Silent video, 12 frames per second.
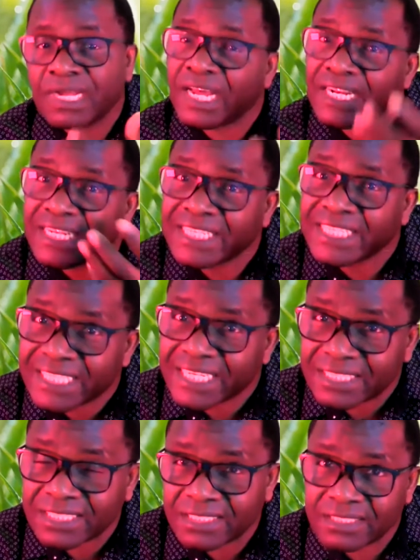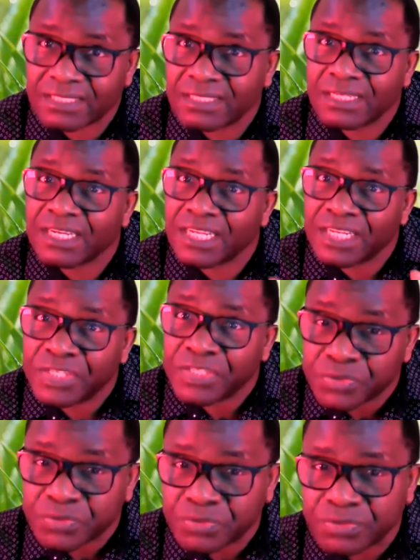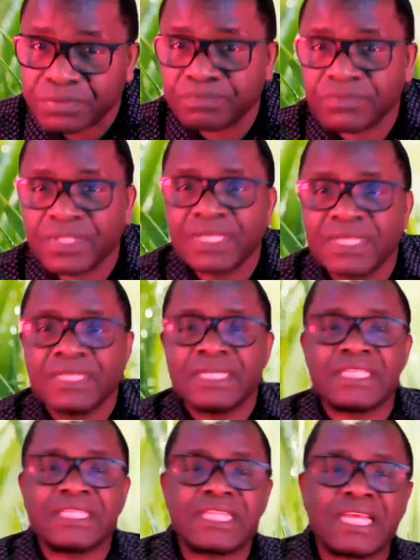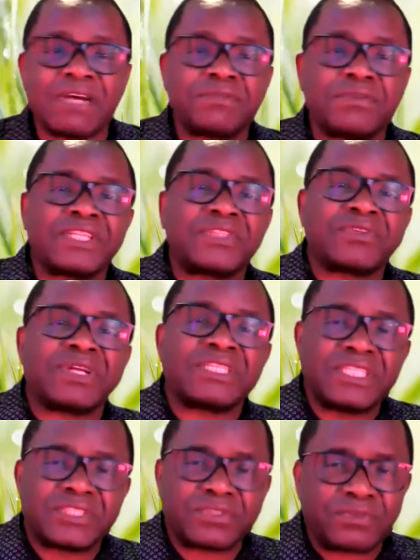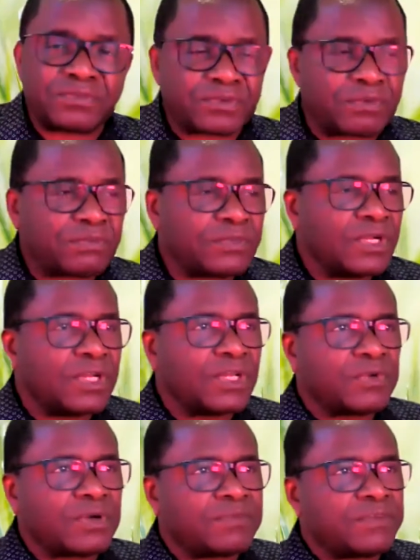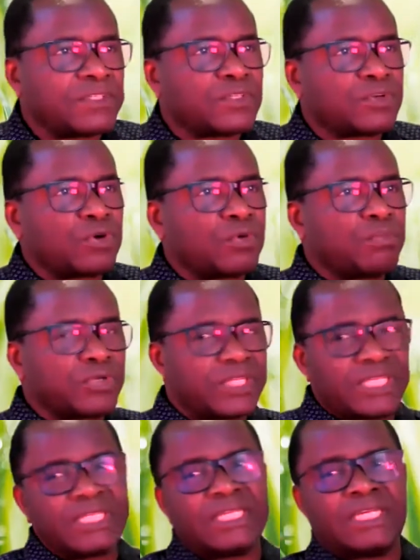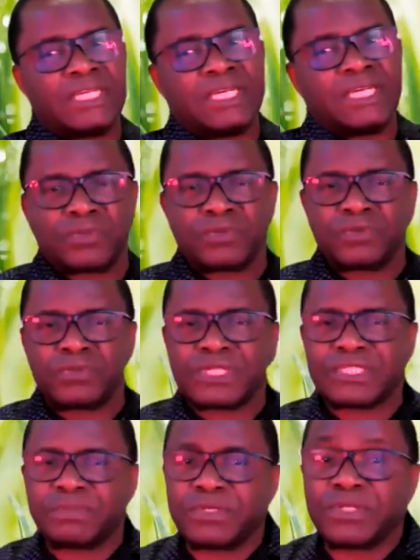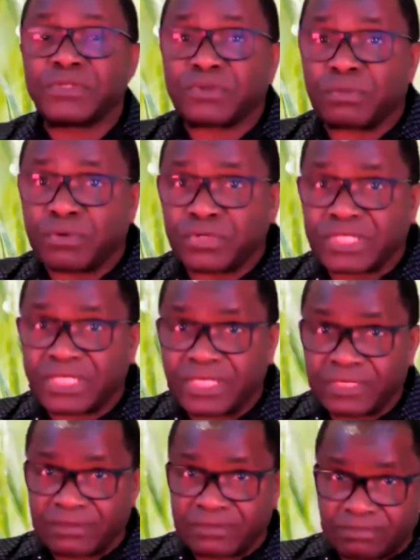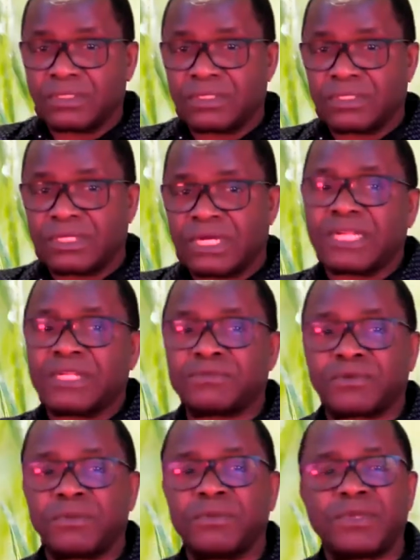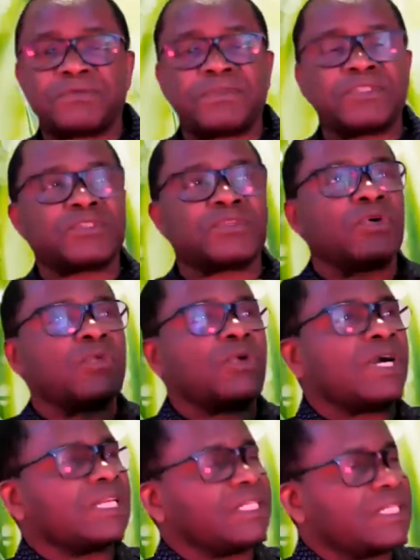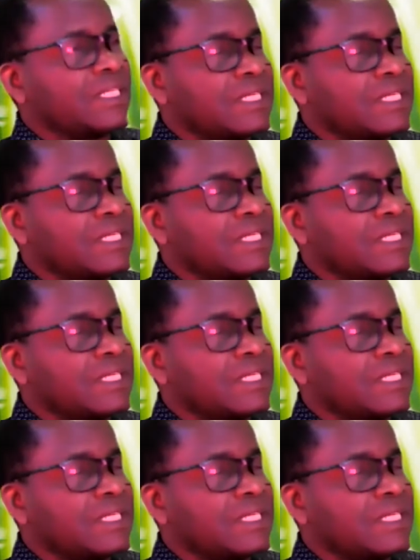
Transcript: a religious ritual. It is therefore a transition from your physical body to the spiritual body, and from your physical world